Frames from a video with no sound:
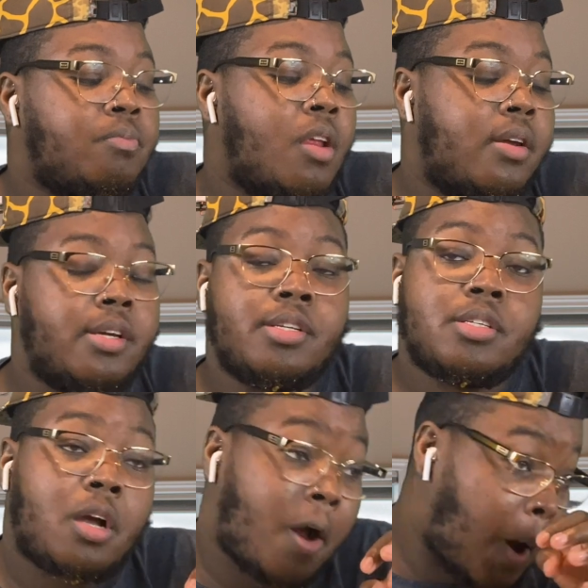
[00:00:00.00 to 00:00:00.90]
This
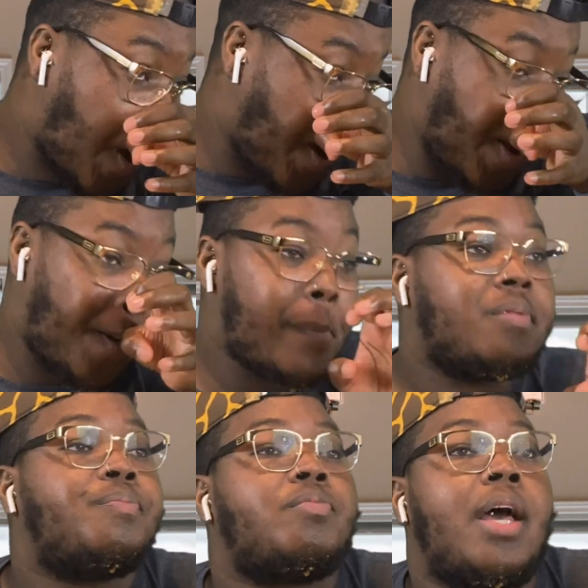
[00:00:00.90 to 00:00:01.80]
girl,
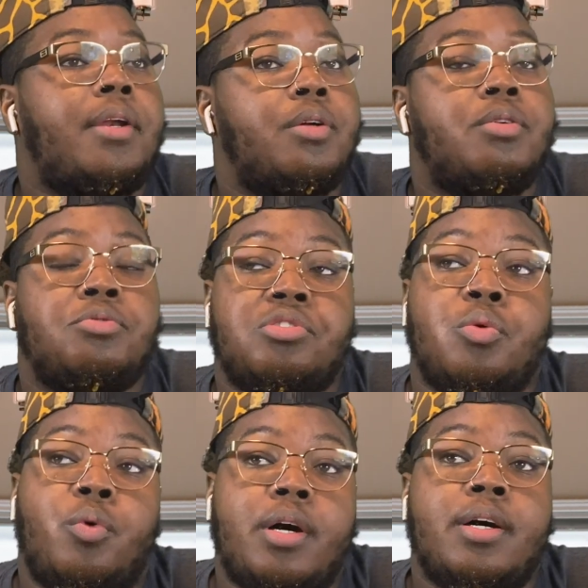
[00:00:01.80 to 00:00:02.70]
I knew who she
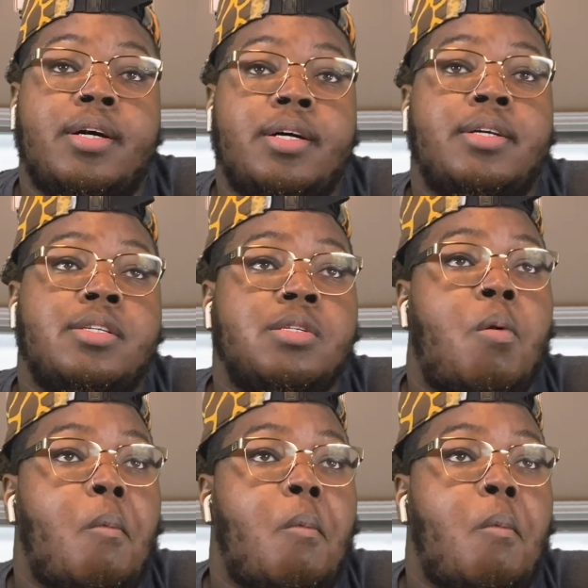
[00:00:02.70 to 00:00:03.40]
was.